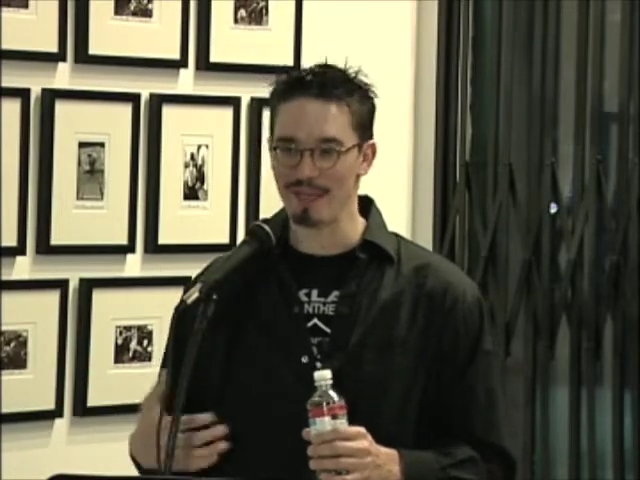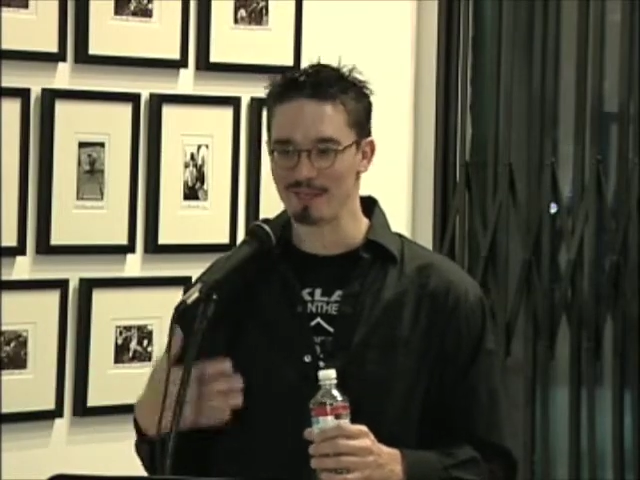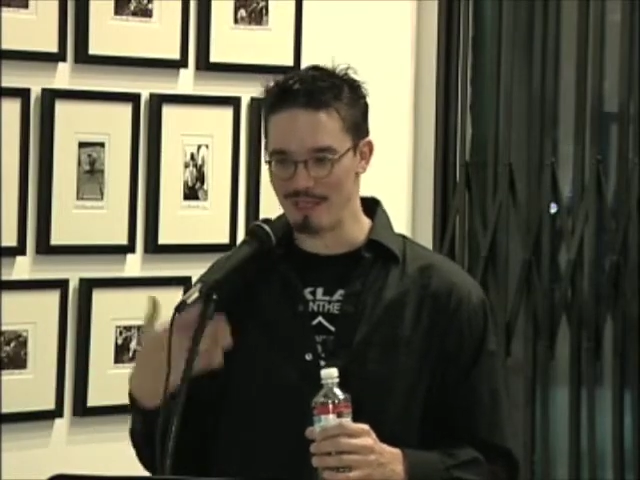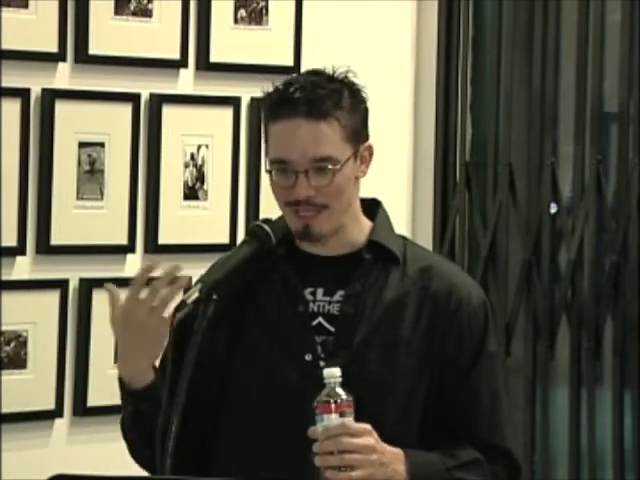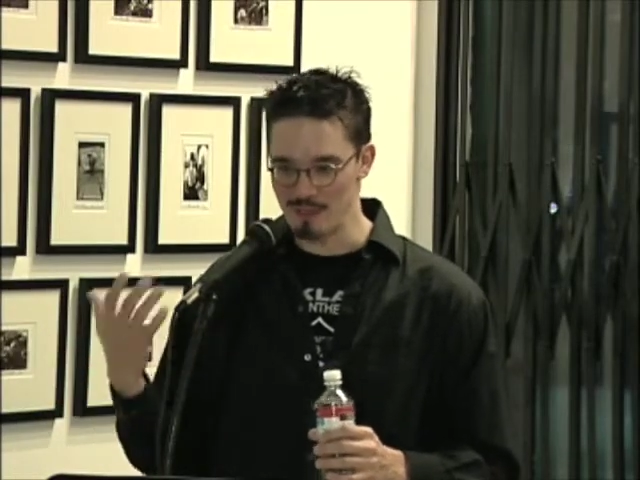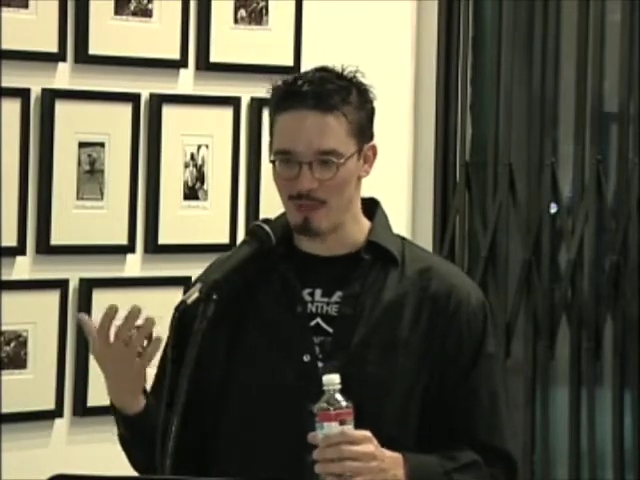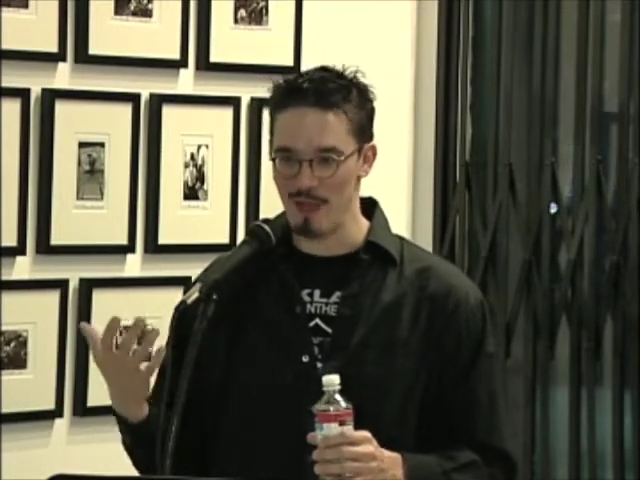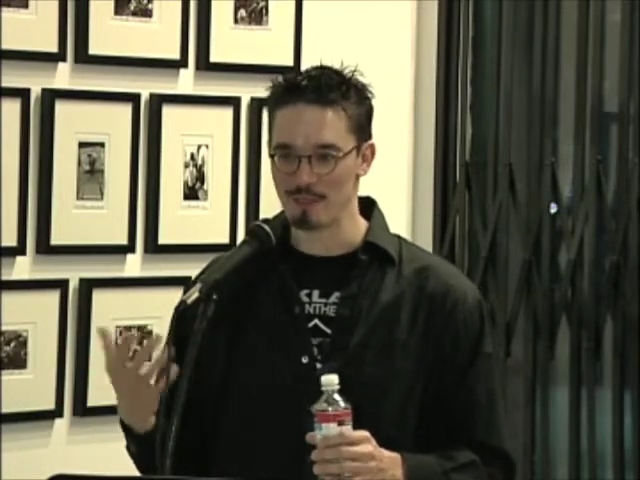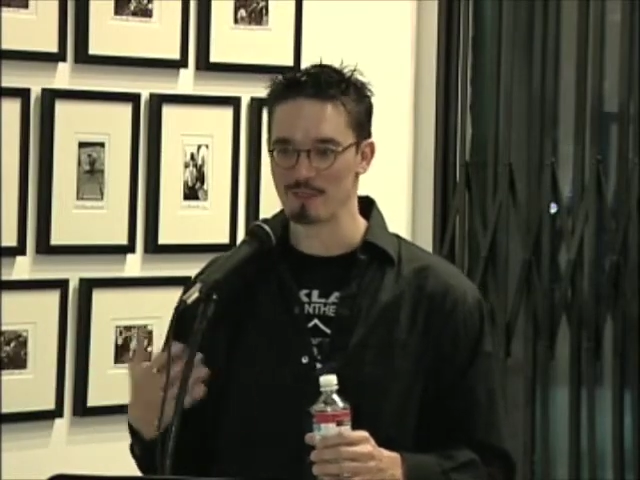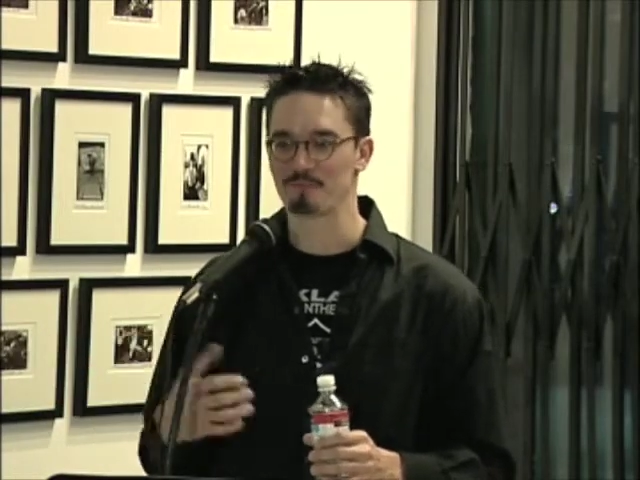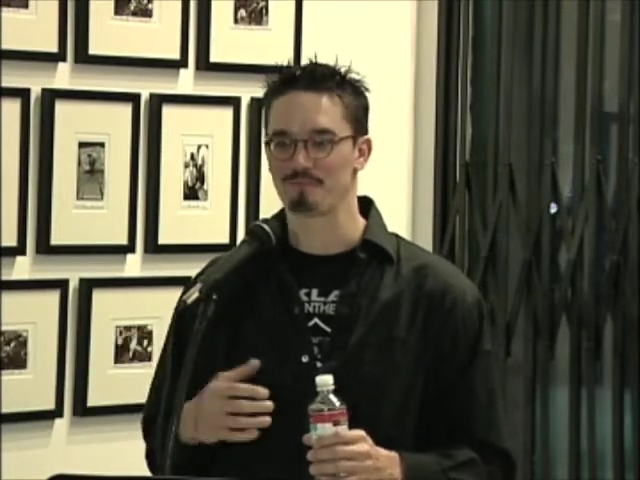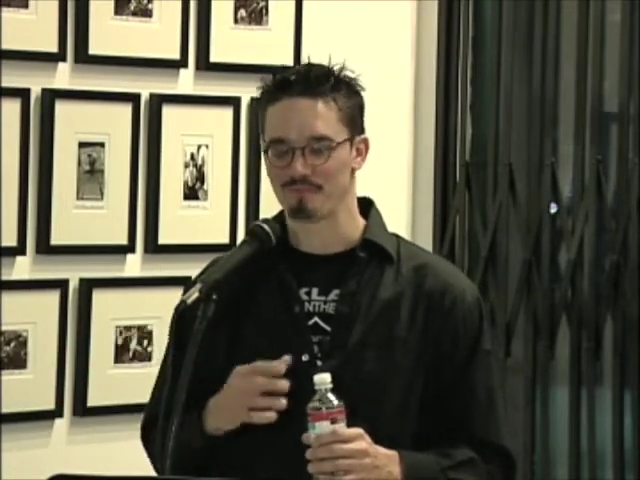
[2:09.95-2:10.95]
and
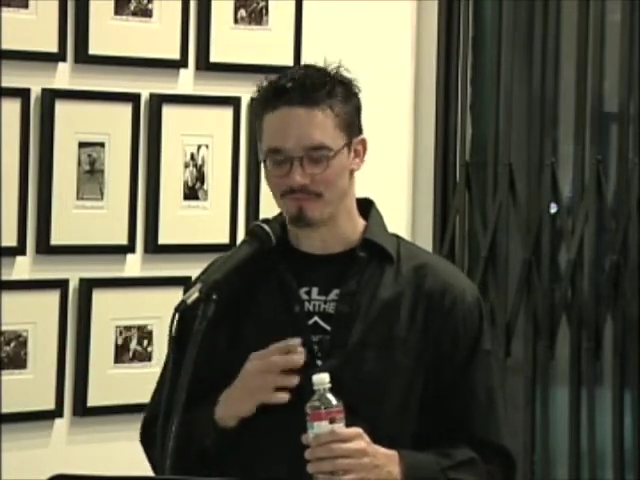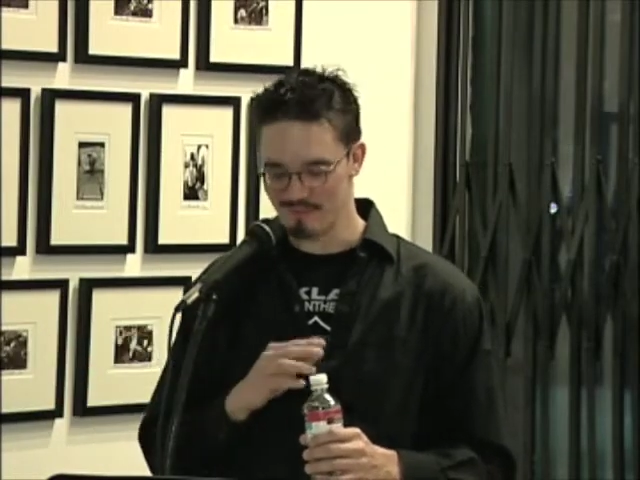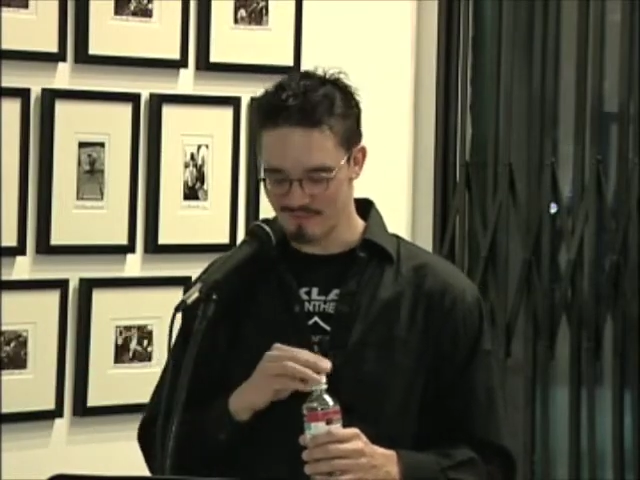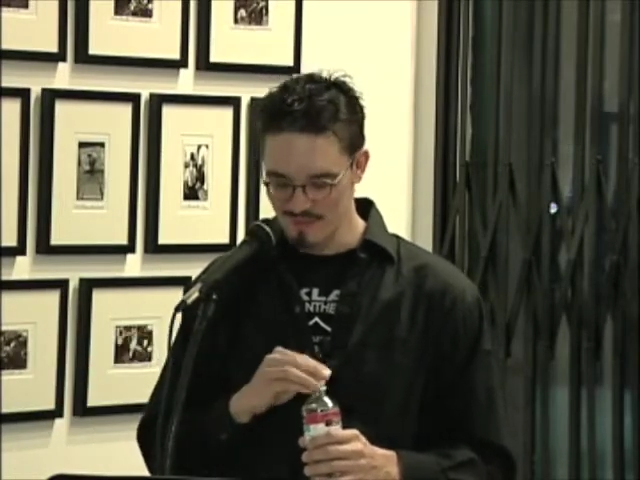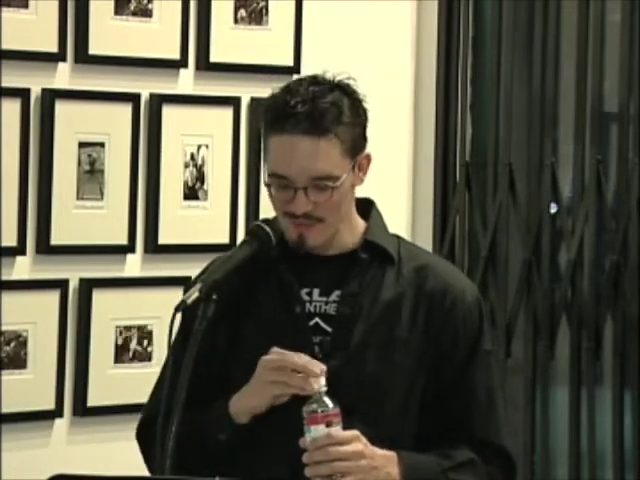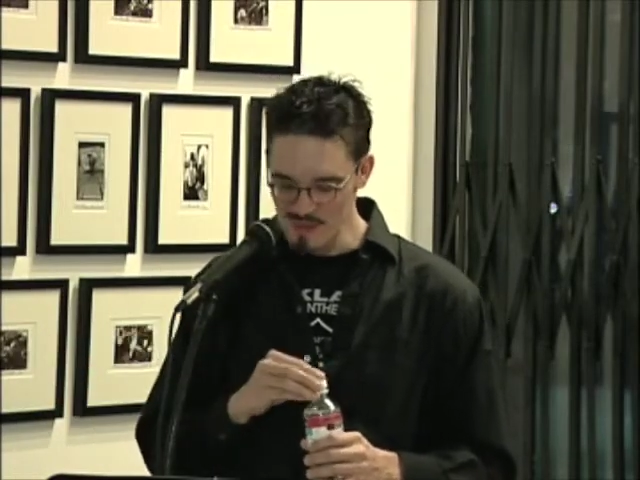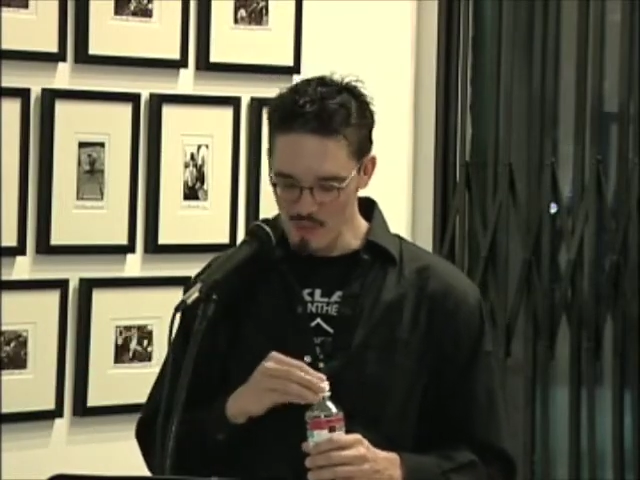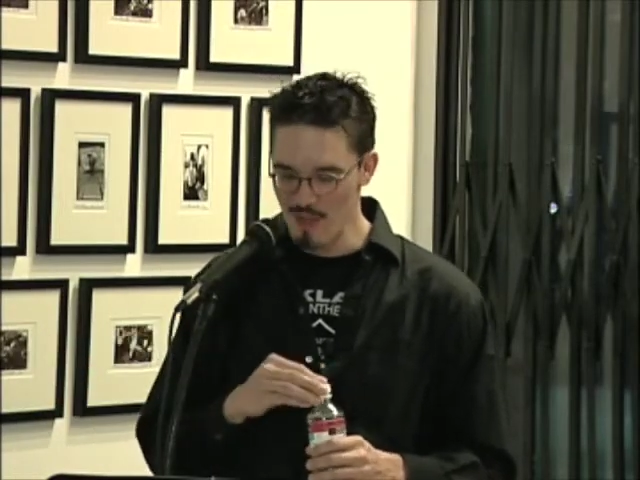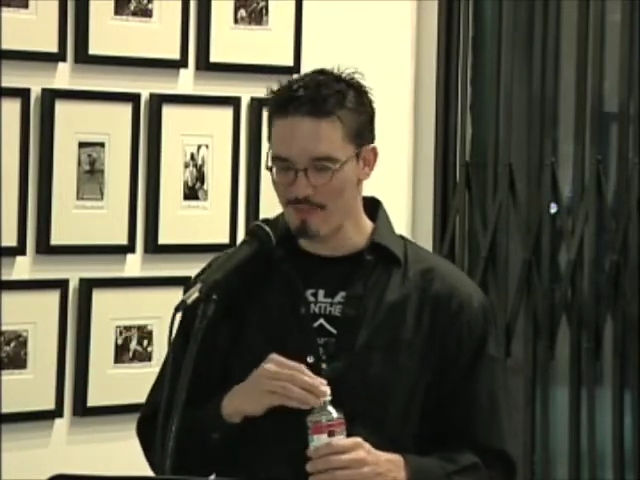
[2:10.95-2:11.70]
taste-wise. We